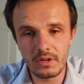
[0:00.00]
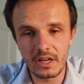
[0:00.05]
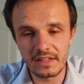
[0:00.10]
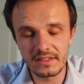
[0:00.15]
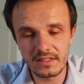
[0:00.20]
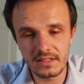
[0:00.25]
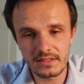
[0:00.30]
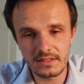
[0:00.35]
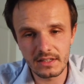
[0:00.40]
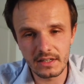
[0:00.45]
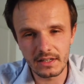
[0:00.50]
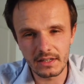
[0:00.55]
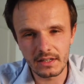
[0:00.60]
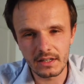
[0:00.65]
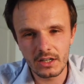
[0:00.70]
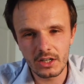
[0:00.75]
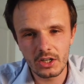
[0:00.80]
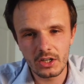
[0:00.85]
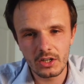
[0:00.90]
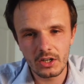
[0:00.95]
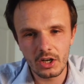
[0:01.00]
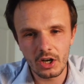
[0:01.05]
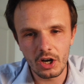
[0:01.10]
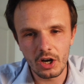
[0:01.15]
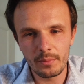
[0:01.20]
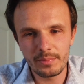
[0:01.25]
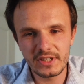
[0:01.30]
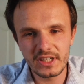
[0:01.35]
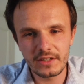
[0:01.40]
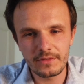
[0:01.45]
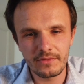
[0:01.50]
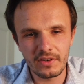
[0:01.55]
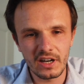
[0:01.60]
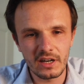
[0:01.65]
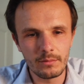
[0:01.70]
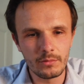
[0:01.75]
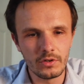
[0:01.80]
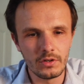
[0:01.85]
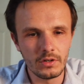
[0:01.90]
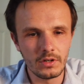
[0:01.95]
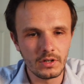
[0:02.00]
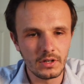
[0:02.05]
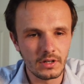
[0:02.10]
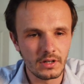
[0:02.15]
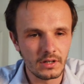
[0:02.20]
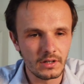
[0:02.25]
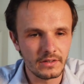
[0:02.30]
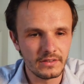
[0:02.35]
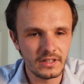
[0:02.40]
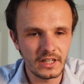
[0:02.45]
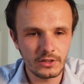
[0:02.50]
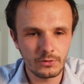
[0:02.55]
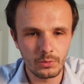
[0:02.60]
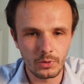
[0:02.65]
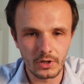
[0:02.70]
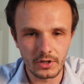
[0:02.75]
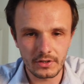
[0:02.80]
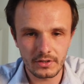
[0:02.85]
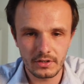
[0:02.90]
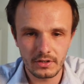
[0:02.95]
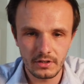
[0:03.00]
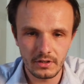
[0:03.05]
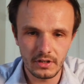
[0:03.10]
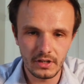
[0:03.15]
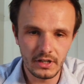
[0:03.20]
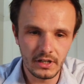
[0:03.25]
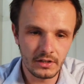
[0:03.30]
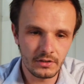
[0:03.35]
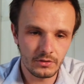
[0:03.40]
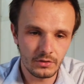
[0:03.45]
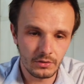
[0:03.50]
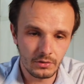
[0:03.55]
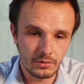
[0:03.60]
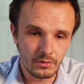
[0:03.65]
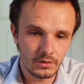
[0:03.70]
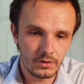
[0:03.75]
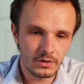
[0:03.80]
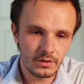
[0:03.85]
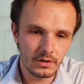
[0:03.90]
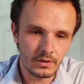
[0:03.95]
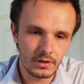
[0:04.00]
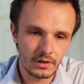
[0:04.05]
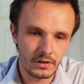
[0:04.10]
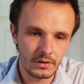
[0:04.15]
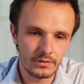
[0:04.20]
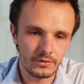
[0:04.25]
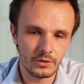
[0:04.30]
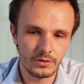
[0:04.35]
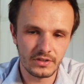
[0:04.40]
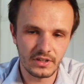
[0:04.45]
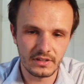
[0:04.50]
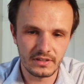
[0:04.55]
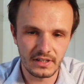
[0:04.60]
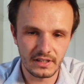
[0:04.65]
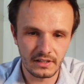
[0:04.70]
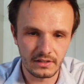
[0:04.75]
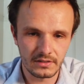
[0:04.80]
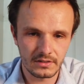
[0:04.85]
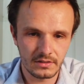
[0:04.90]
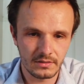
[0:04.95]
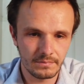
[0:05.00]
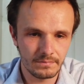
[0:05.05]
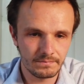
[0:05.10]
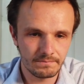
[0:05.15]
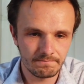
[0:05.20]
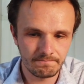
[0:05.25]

existing optic fiber network into those antennas.